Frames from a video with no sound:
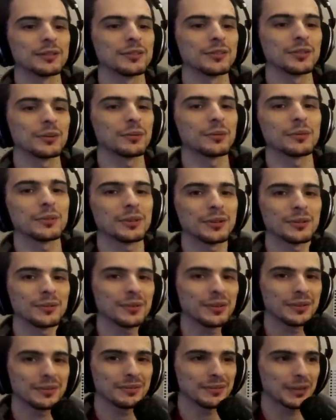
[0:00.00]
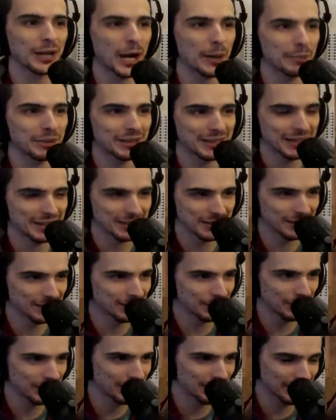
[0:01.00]
There's no, you know,
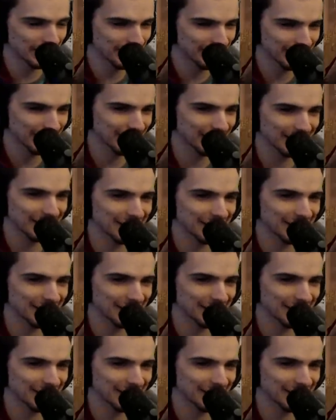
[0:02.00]
competitions or anything like that.